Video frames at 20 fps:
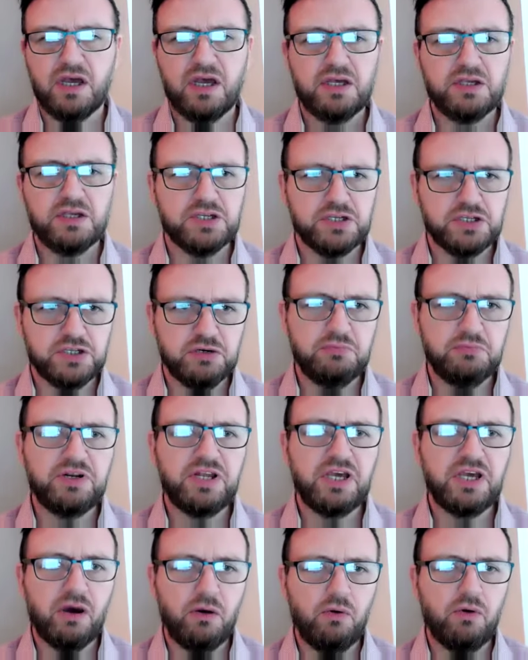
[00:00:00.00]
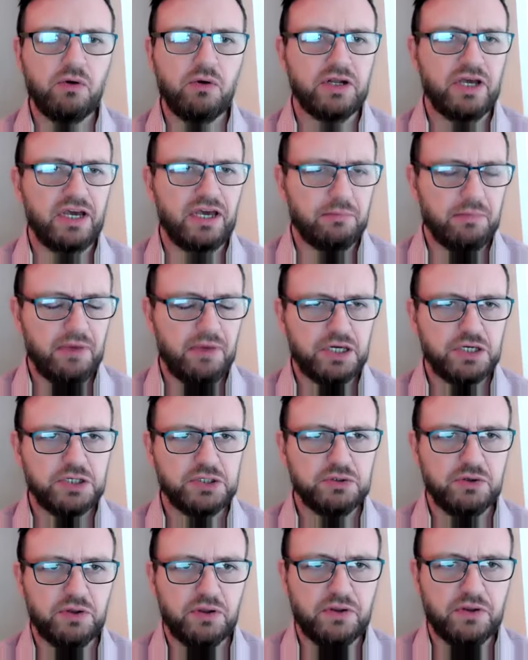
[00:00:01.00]
So somebody coordinating, make
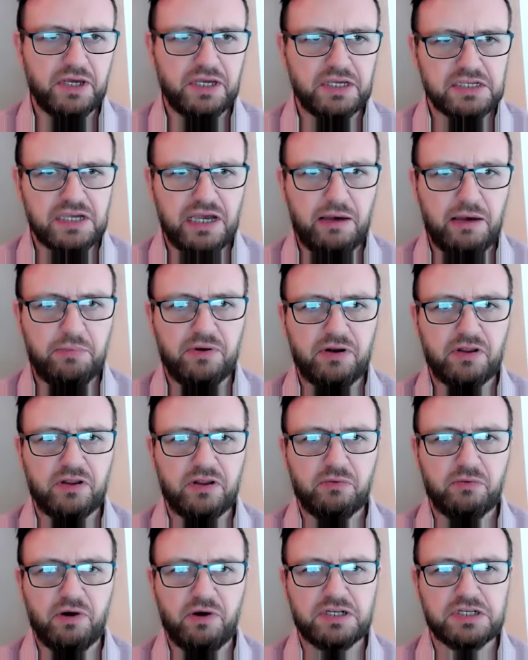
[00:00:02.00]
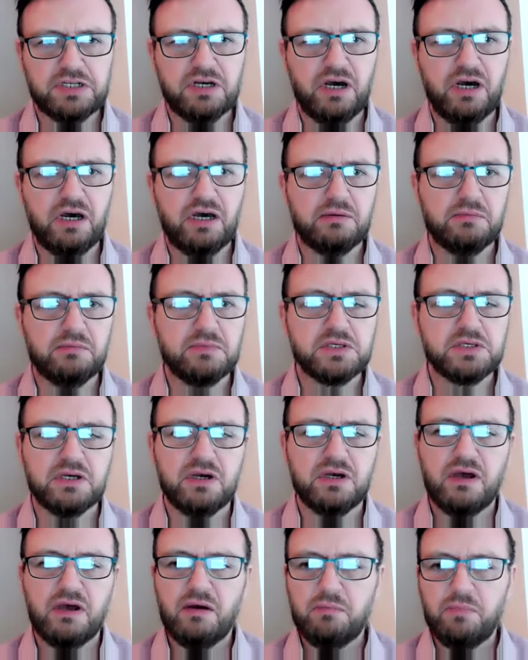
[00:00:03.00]
sure that things happen at the right times.
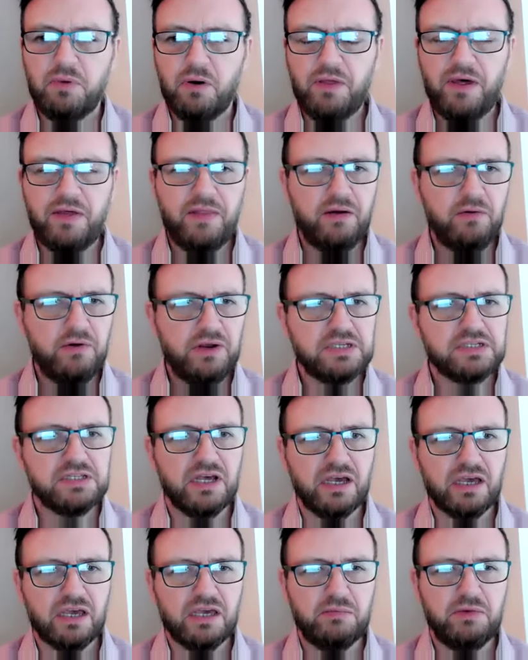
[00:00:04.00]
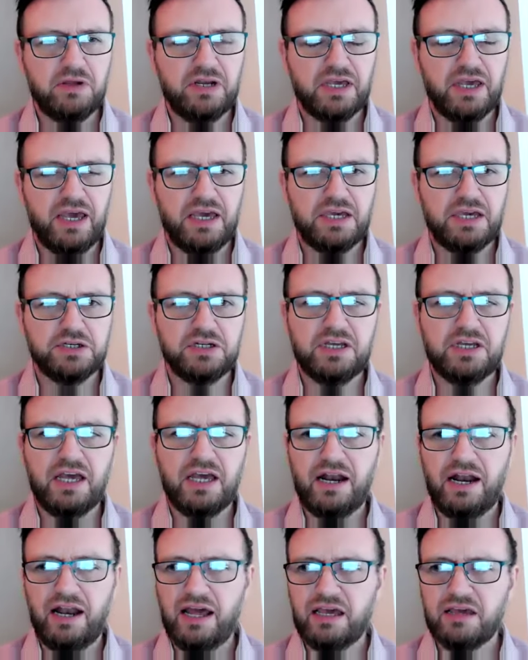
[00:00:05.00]
But then there is that communication.
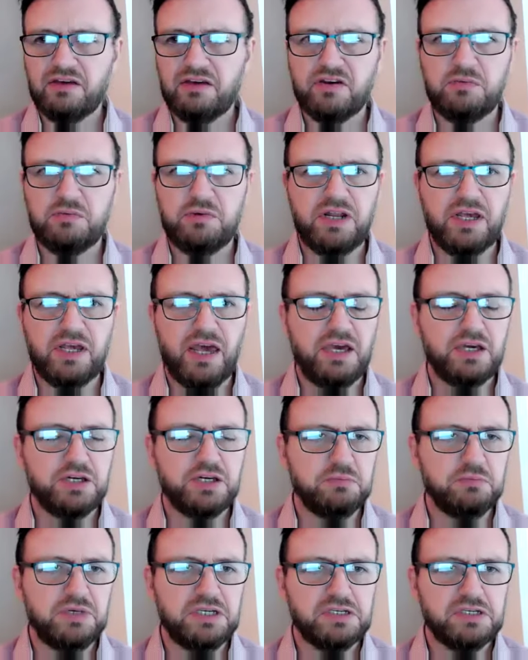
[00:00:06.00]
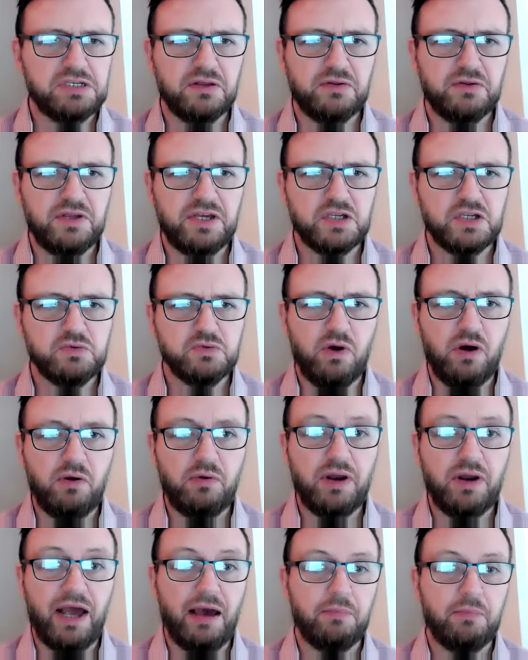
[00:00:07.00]
Again, lack of communication means that things
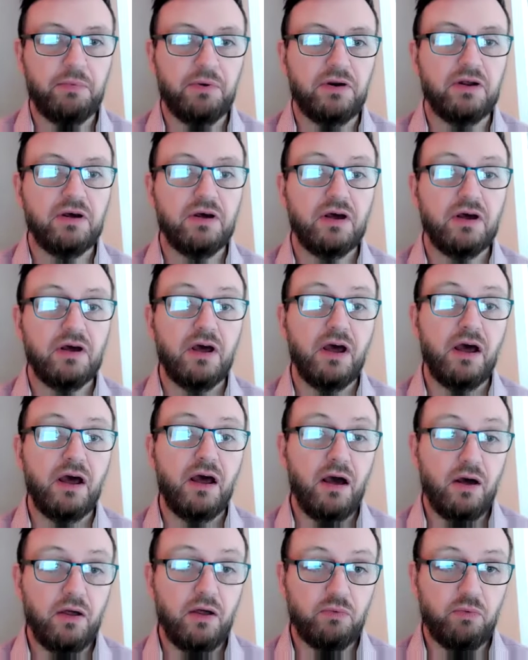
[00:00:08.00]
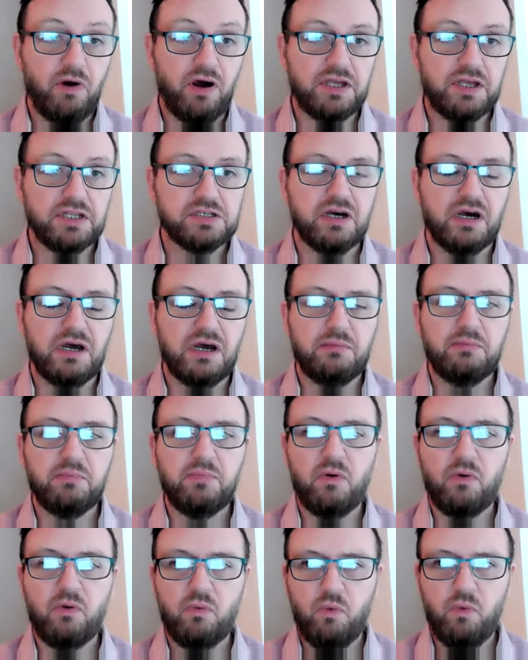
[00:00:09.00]
won't happen at the right time,
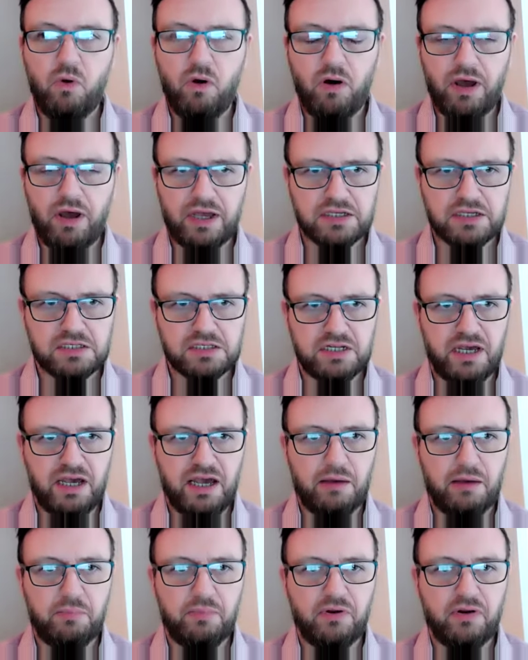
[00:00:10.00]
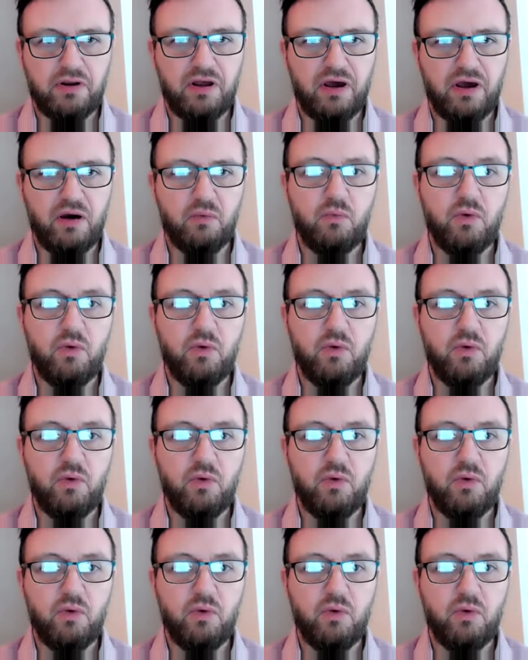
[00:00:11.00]
but what has to happen and